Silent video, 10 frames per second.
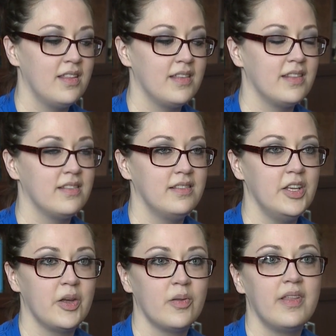that,
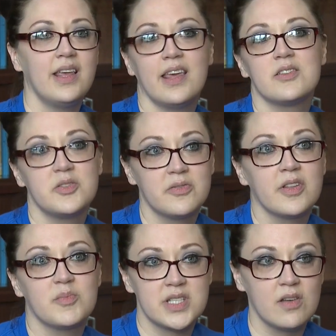you know, they can't do
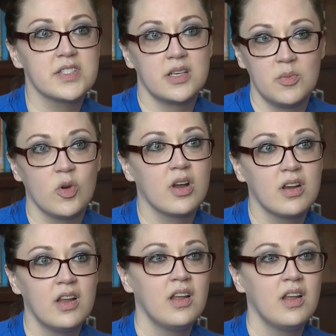for themselves anymore.